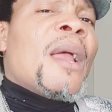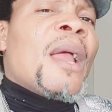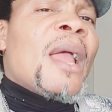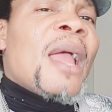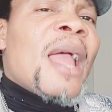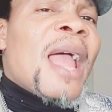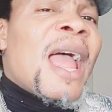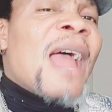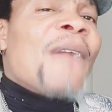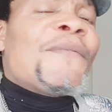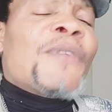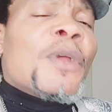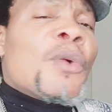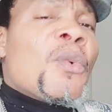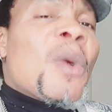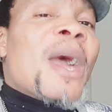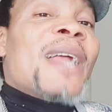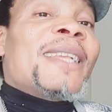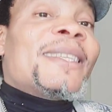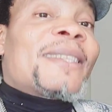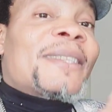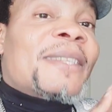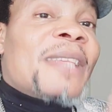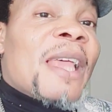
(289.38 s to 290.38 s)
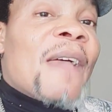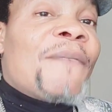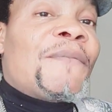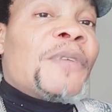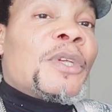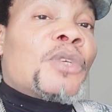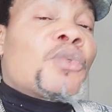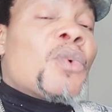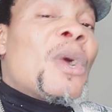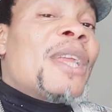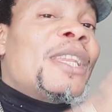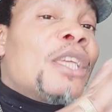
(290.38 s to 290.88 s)
everyone is
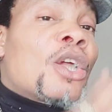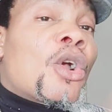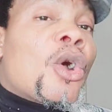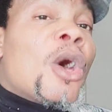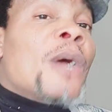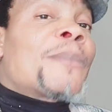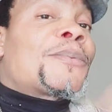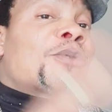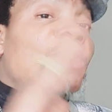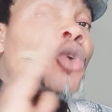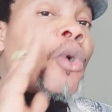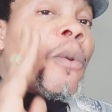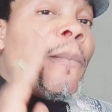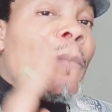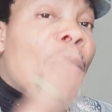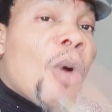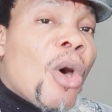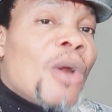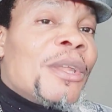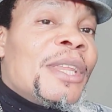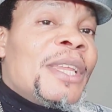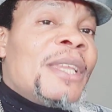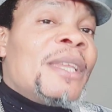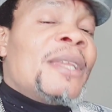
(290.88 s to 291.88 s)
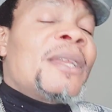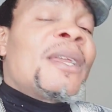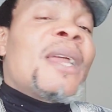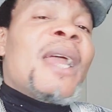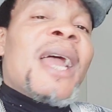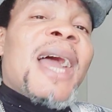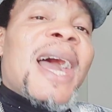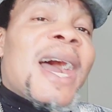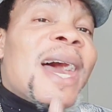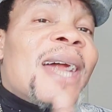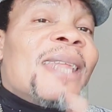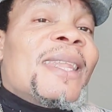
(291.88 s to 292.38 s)
selfish when it comes to money
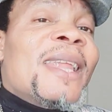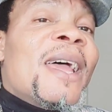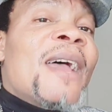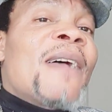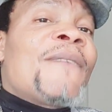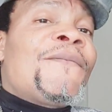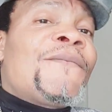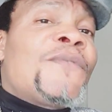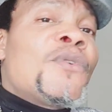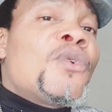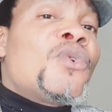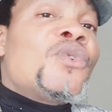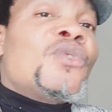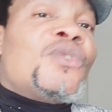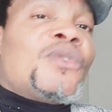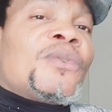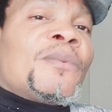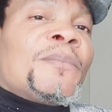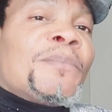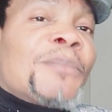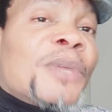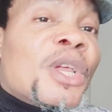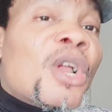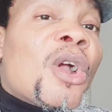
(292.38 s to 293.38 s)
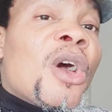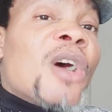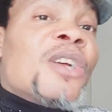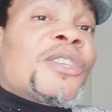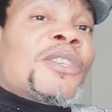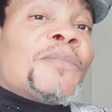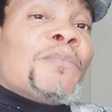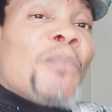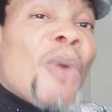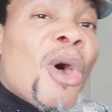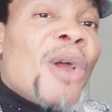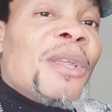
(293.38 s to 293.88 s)
and food,
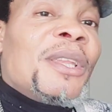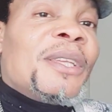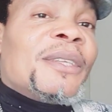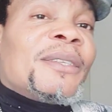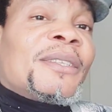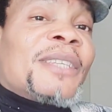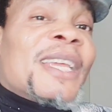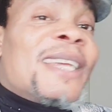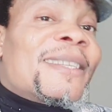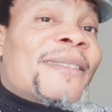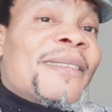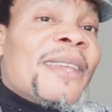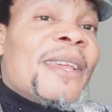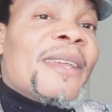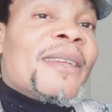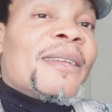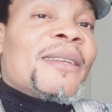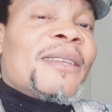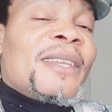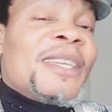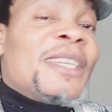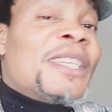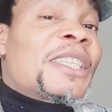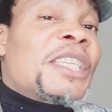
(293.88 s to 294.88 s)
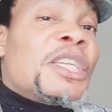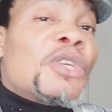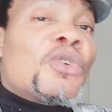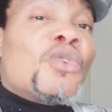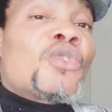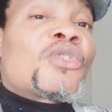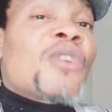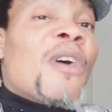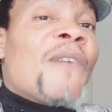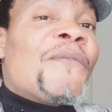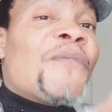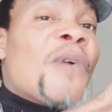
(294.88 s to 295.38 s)
because money, they say, is the
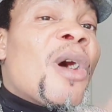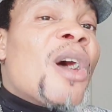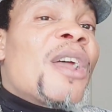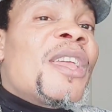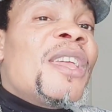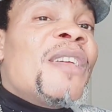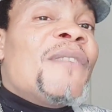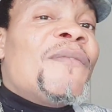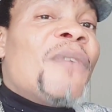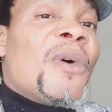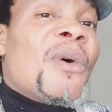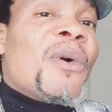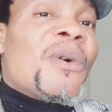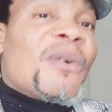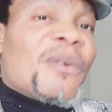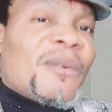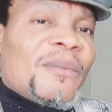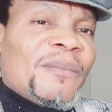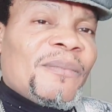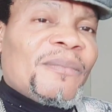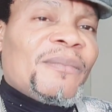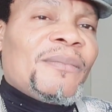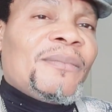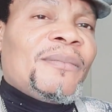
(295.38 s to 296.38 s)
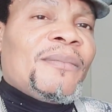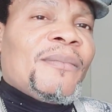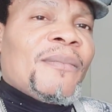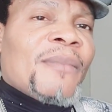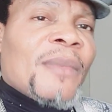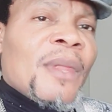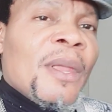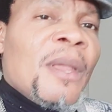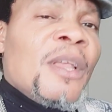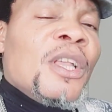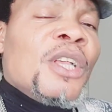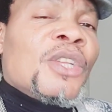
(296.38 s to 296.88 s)
root of all evil.
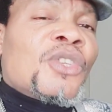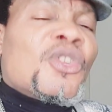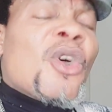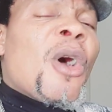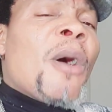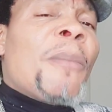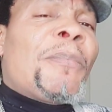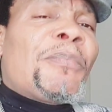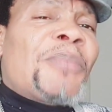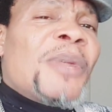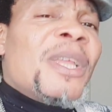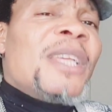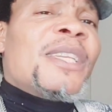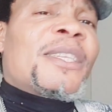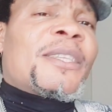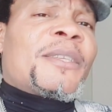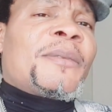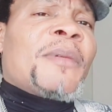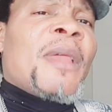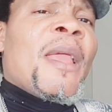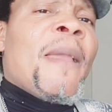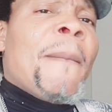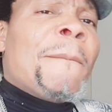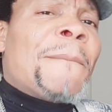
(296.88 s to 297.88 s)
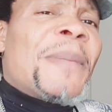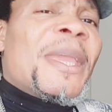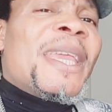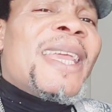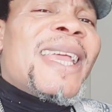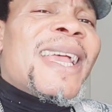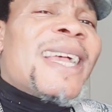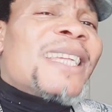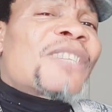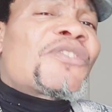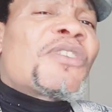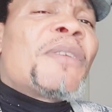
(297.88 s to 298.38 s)
So please be
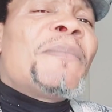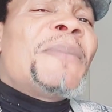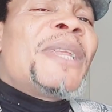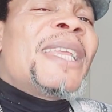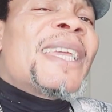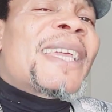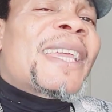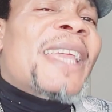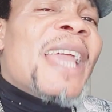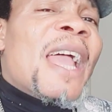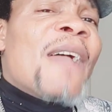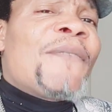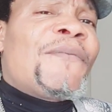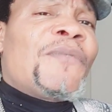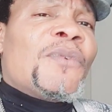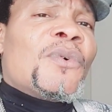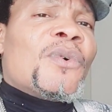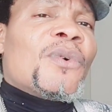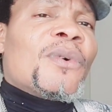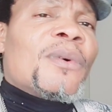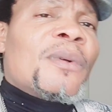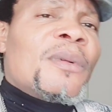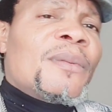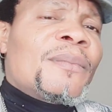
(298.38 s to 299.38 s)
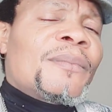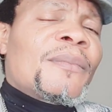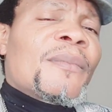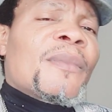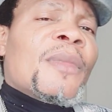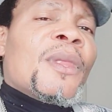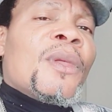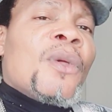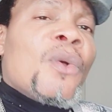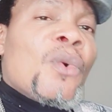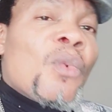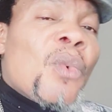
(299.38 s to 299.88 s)
extremely careful
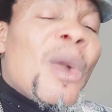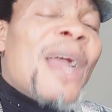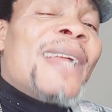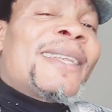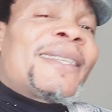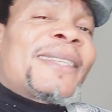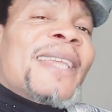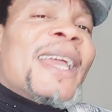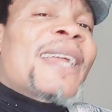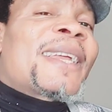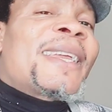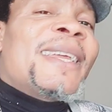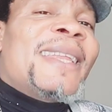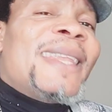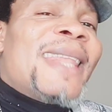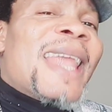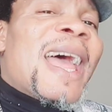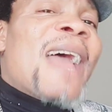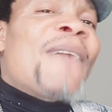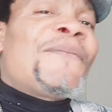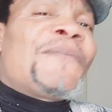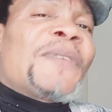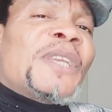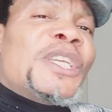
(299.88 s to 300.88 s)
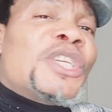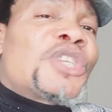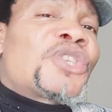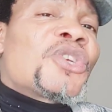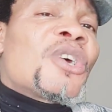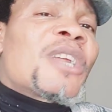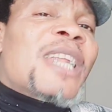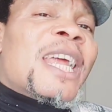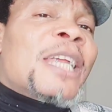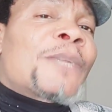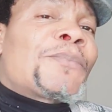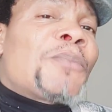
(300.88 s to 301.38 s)
when taking life
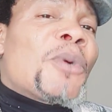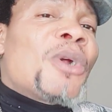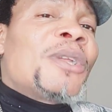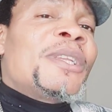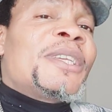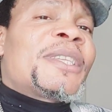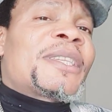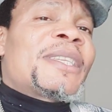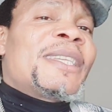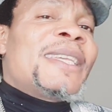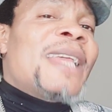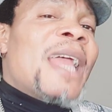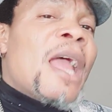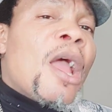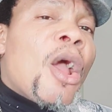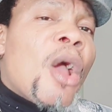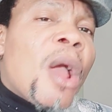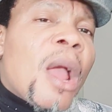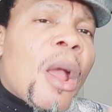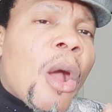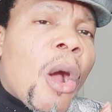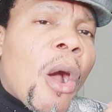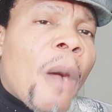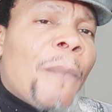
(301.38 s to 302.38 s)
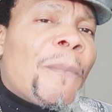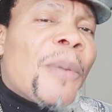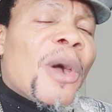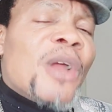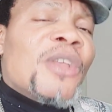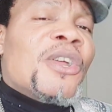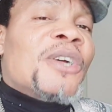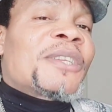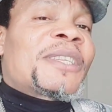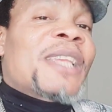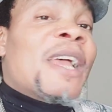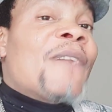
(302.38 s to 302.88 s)
insurance policy upon
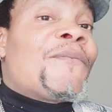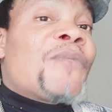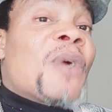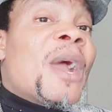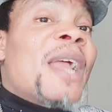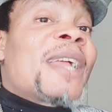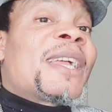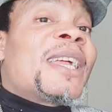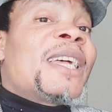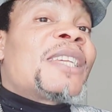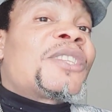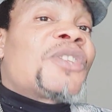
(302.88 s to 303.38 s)
yourself or against